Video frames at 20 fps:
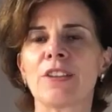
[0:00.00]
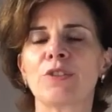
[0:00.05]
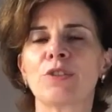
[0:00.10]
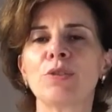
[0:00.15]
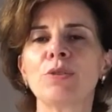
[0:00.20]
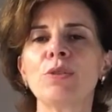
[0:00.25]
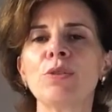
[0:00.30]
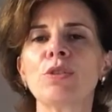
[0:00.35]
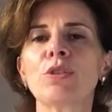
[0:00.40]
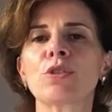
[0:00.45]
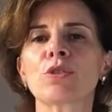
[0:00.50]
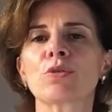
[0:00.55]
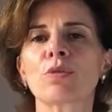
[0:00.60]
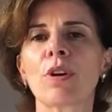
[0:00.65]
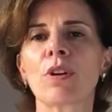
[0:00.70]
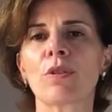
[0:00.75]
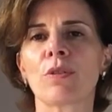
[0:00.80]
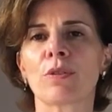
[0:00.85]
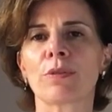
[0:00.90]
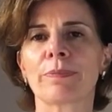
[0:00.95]
Do you
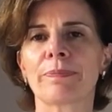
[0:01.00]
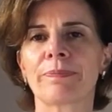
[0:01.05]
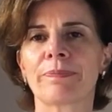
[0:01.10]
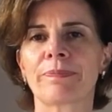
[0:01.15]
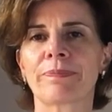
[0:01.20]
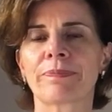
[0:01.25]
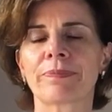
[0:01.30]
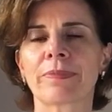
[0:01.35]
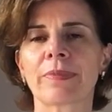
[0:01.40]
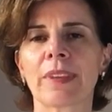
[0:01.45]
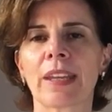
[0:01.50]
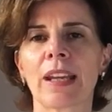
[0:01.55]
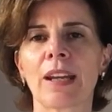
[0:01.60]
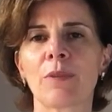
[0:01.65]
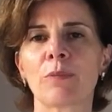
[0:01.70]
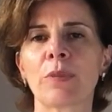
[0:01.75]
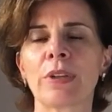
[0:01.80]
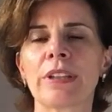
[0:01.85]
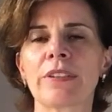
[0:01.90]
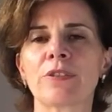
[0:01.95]
struggle
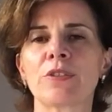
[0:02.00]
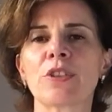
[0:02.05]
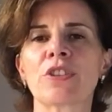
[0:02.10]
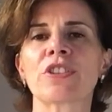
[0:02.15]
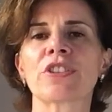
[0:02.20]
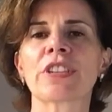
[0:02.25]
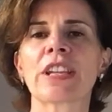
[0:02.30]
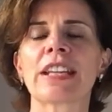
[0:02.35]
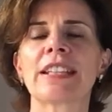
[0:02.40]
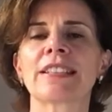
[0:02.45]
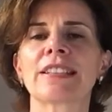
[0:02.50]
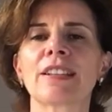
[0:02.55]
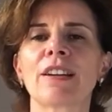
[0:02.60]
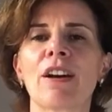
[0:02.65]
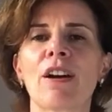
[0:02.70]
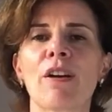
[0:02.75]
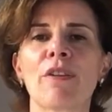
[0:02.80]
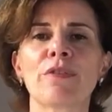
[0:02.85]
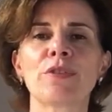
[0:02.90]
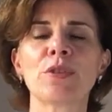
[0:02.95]
with the state
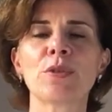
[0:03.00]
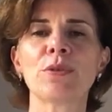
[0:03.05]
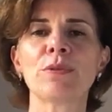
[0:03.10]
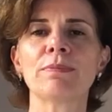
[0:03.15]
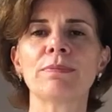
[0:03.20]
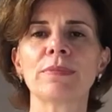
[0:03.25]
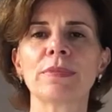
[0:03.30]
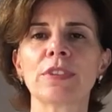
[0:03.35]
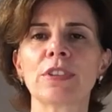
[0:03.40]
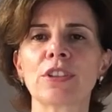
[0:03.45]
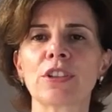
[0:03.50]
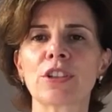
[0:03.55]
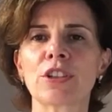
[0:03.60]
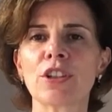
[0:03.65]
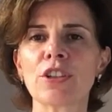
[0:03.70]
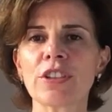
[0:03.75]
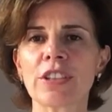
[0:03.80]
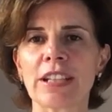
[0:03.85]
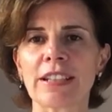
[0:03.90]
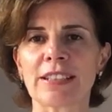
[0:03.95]
of your
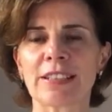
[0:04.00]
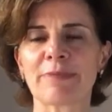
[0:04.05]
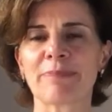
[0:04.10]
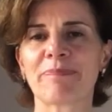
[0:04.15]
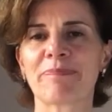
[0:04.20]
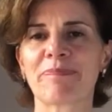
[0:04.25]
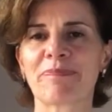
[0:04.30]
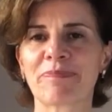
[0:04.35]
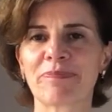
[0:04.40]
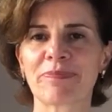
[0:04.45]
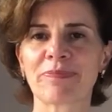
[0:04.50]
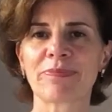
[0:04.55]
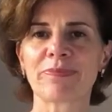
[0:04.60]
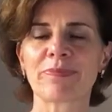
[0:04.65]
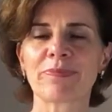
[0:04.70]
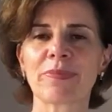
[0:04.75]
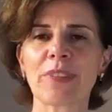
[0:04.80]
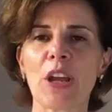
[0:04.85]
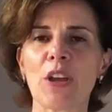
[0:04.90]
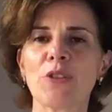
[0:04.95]
closet?
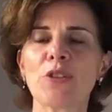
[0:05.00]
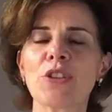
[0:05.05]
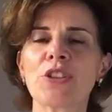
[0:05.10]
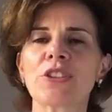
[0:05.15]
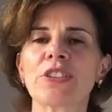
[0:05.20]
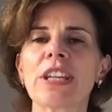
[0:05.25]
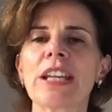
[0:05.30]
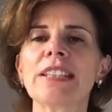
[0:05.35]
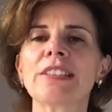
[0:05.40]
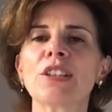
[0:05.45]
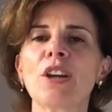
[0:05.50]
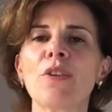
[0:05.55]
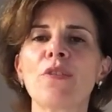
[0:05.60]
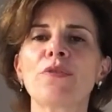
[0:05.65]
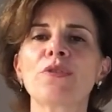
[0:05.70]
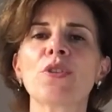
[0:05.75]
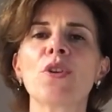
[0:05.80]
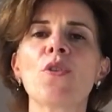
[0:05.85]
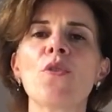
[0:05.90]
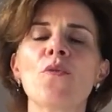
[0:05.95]
The state
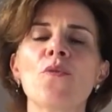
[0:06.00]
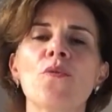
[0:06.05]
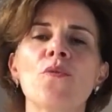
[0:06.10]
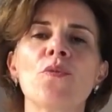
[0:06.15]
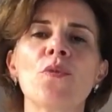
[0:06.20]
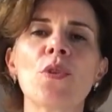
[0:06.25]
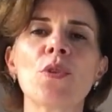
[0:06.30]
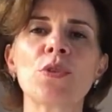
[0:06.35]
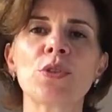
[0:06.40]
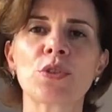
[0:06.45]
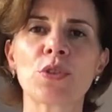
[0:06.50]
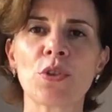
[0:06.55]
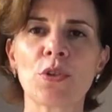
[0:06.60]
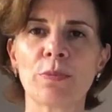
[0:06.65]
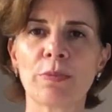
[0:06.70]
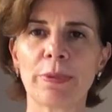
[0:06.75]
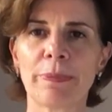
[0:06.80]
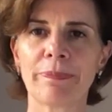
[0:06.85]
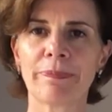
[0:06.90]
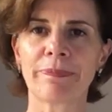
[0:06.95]
of your
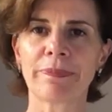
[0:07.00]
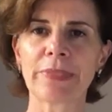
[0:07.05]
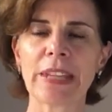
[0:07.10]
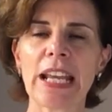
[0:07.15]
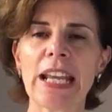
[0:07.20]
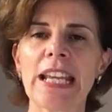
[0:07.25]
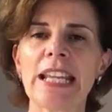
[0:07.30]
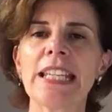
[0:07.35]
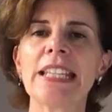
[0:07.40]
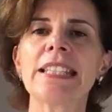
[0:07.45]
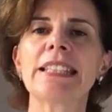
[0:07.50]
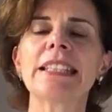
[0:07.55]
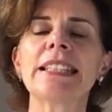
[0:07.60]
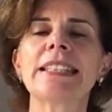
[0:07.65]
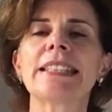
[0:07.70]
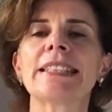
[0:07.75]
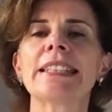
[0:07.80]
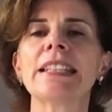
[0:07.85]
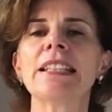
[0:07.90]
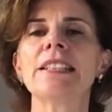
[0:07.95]
wardrobe, is
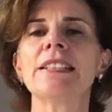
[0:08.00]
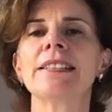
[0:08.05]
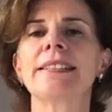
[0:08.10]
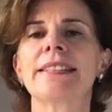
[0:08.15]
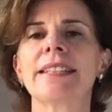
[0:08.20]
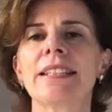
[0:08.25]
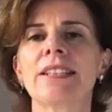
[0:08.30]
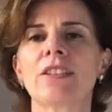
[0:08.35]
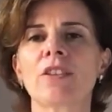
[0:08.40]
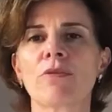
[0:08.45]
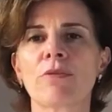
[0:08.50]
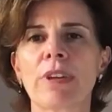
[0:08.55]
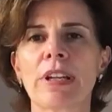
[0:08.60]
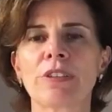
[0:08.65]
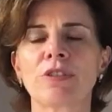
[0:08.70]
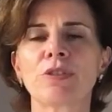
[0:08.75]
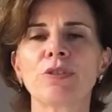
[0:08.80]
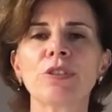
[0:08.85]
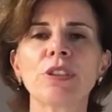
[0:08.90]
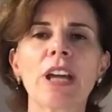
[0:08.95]
it still in
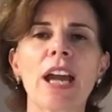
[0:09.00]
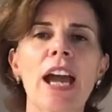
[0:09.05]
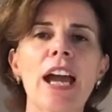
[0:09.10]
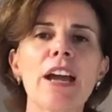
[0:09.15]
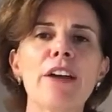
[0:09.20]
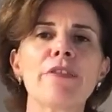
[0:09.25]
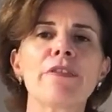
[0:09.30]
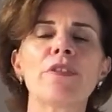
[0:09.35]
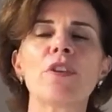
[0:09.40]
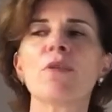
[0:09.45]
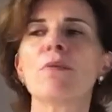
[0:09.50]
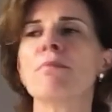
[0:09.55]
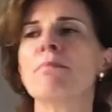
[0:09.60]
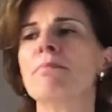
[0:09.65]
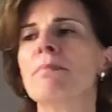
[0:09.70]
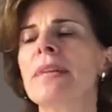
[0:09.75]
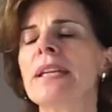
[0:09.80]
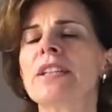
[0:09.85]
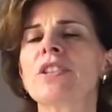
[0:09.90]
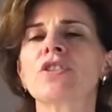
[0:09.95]
disarray? Do you have a
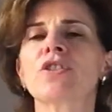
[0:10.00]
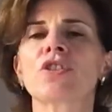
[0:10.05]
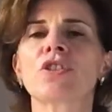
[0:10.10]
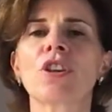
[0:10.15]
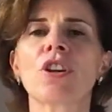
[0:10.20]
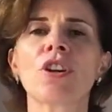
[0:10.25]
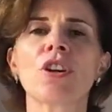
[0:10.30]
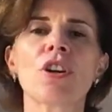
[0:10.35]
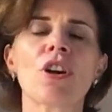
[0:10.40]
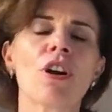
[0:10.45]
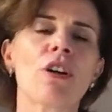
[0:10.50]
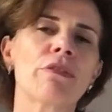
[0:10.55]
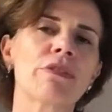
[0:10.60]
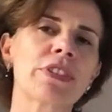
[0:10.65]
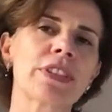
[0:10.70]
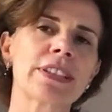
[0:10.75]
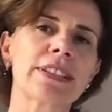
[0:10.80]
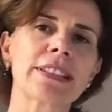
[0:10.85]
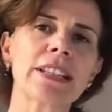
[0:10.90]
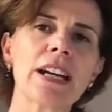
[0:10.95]
mixture of
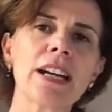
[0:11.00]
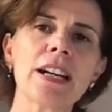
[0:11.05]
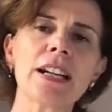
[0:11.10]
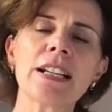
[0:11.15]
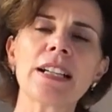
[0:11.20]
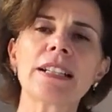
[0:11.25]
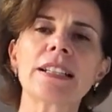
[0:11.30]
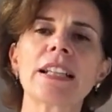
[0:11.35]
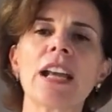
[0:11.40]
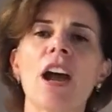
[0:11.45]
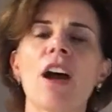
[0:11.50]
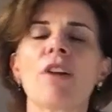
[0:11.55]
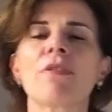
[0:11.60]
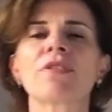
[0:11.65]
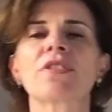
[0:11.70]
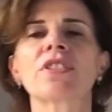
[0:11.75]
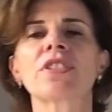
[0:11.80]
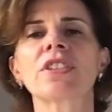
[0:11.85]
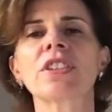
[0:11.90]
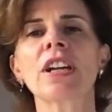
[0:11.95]
styles,
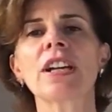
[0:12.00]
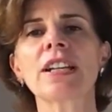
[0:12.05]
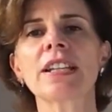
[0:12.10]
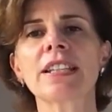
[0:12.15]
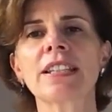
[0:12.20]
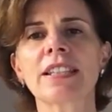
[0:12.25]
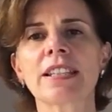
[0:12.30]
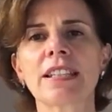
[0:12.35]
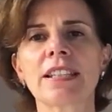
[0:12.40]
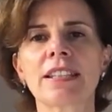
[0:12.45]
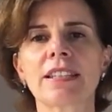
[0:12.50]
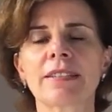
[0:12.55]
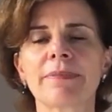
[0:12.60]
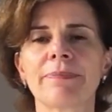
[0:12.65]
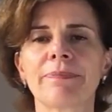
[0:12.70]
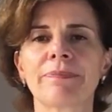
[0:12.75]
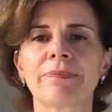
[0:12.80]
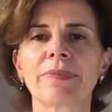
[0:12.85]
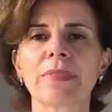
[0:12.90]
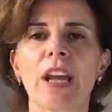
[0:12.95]
sizes?
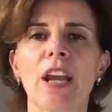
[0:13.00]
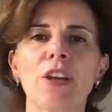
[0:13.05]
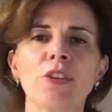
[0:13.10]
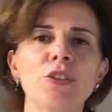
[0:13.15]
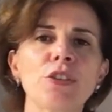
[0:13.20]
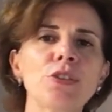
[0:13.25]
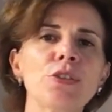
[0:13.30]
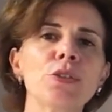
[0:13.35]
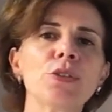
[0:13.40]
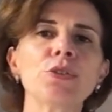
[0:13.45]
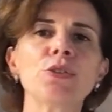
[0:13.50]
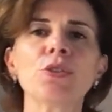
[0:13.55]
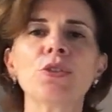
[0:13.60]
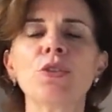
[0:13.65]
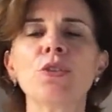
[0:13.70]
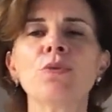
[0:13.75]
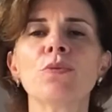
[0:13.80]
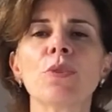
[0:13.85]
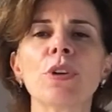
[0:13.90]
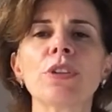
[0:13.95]
You don't
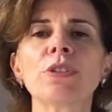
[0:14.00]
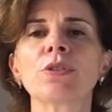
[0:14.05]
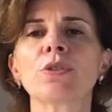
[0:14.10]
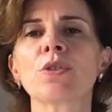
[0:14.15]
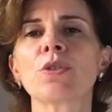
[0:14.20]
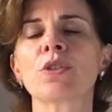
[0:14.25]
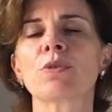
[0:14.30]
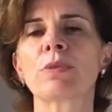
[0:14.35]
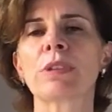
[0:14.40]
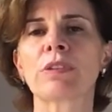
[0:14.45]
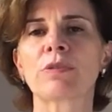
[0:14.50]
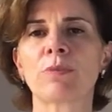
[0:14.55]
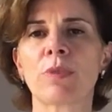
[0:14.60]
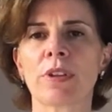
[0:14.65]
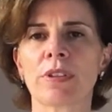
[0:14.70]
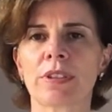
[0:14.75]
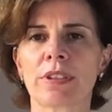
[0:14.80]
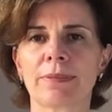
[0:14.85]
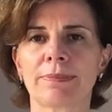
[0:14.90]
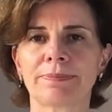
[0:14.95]
know what goes with
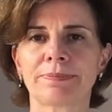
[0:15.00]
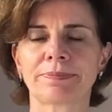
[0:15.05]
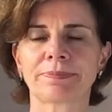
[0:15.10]
what.